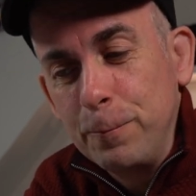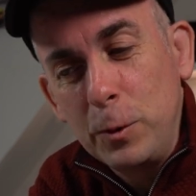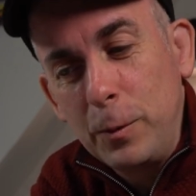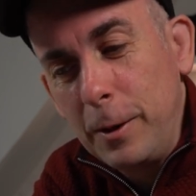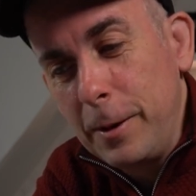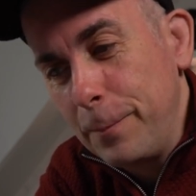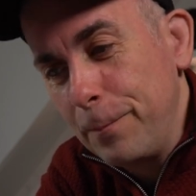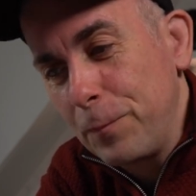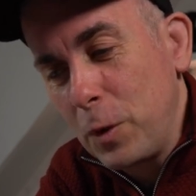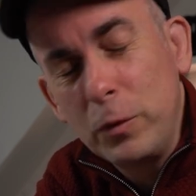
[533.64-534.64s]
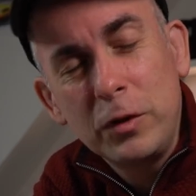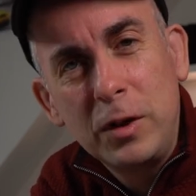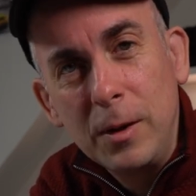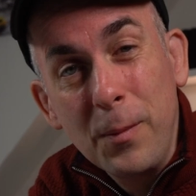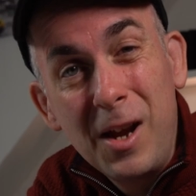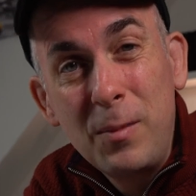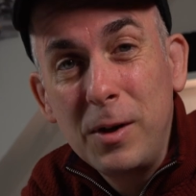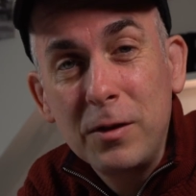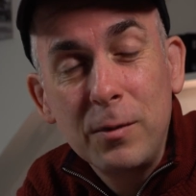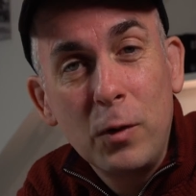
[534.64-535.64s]
So we'll see. Maybe
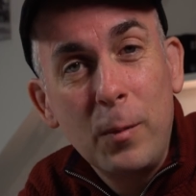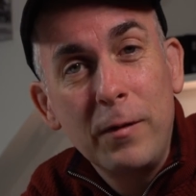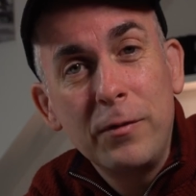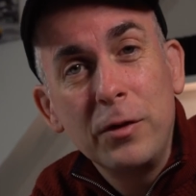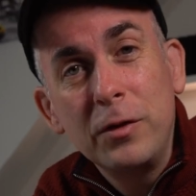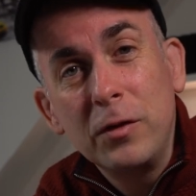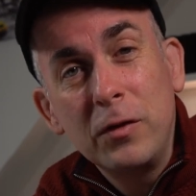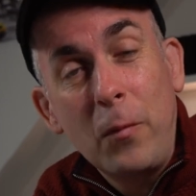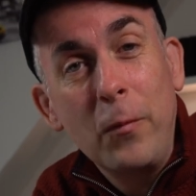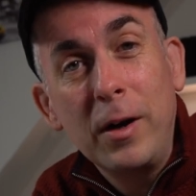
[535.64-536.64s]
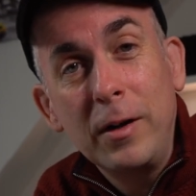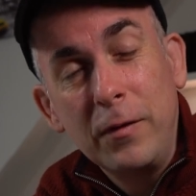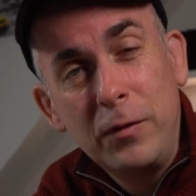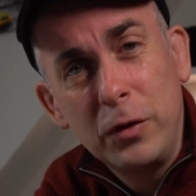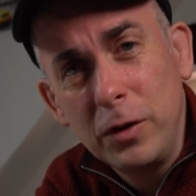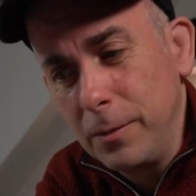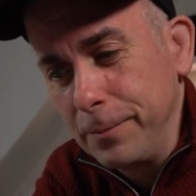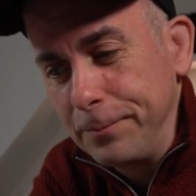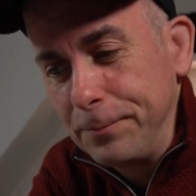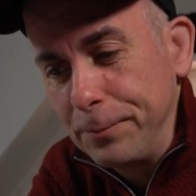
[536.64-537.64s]
there's a mobile version somewhere in the future.
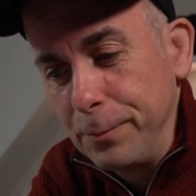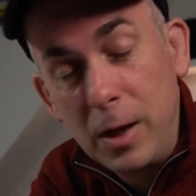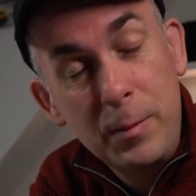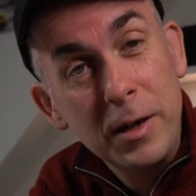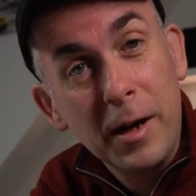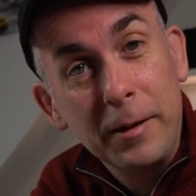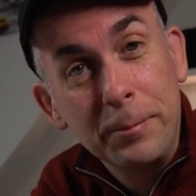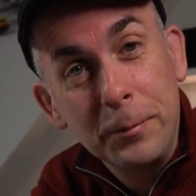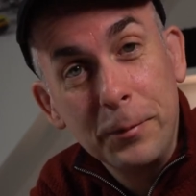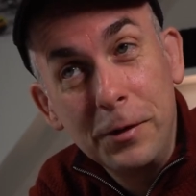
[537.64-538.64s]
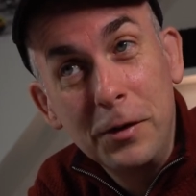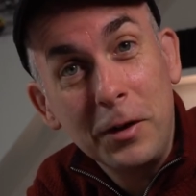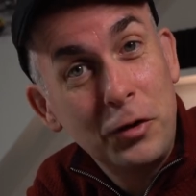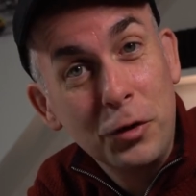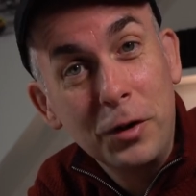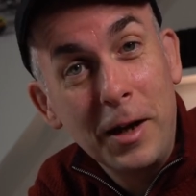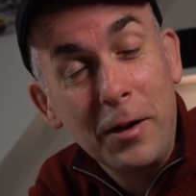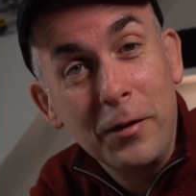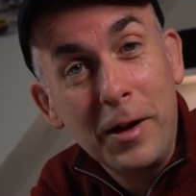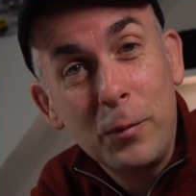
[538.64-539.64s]
Maybe not. Not sure
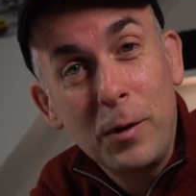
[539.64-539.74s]
yet on that